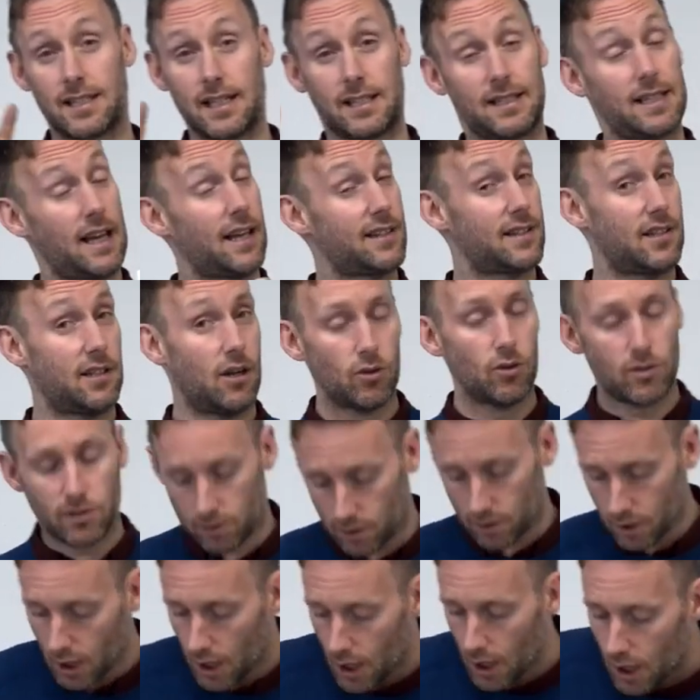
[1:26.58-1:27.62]
sets of
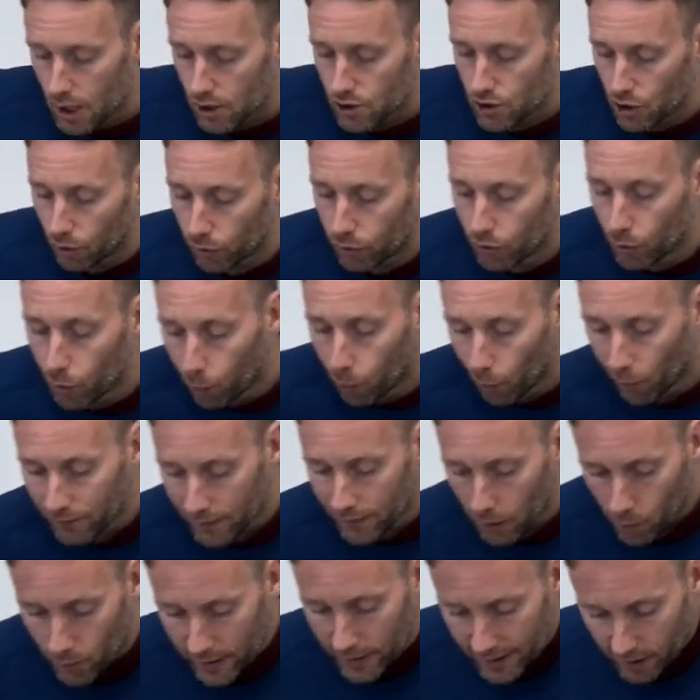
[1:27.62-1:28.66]
notes. So the
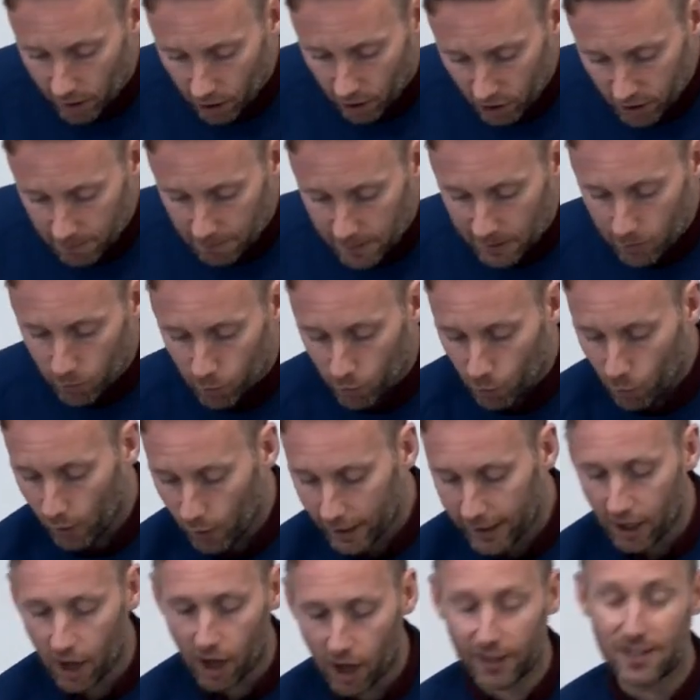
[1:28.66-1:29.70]
one that we are going to be
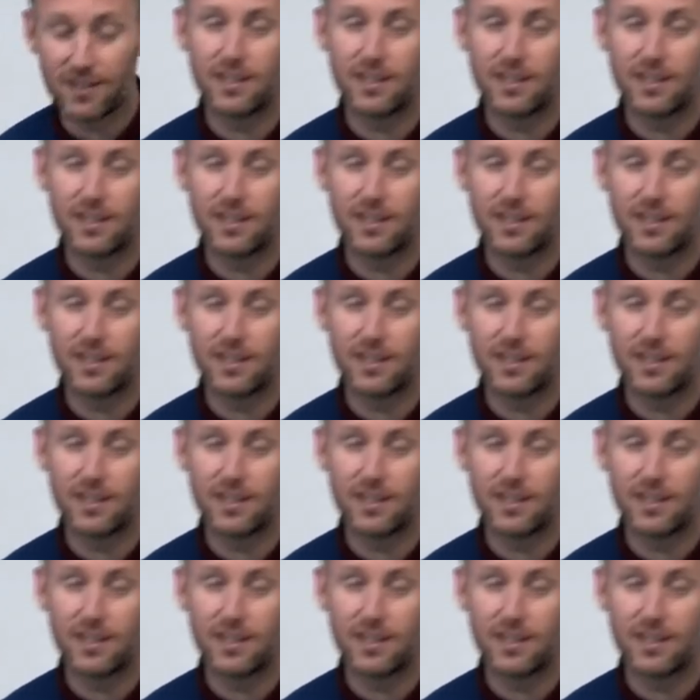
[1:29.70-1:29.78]
working